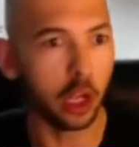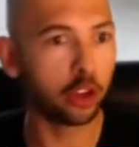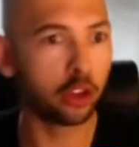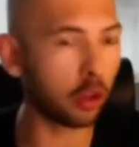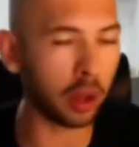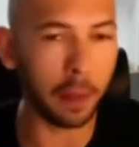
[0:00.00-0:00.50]

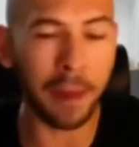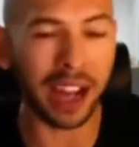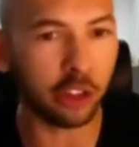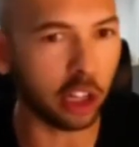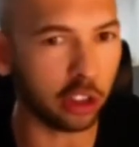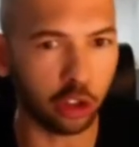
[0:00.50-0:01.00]
To, my
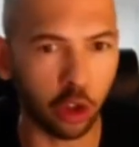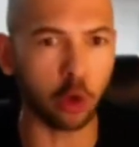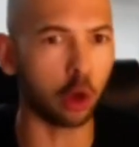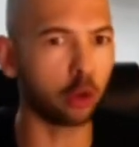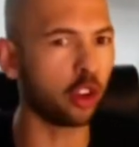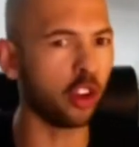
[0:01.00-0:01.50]
chicks don't
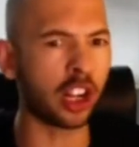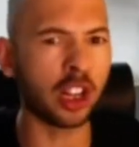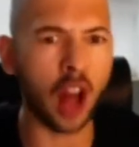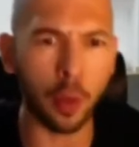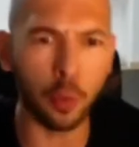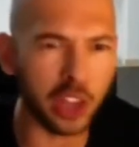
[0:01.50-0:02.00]
go to the
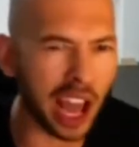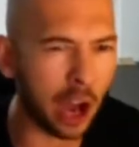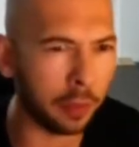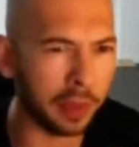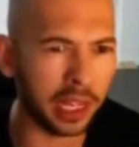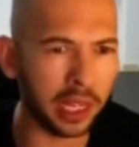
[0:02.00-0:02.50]
club
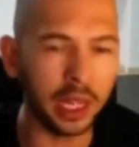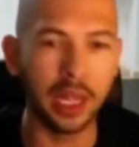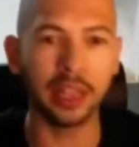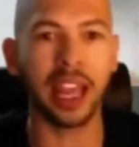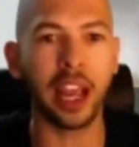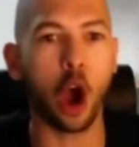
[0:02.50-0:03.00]
without me.
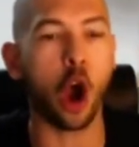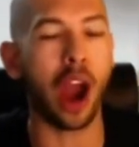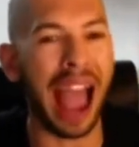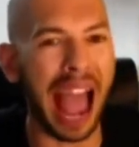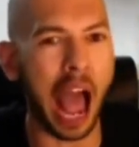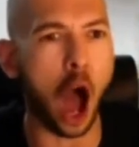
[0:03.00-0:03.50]
They are
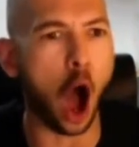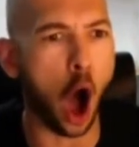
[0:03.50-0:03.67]
at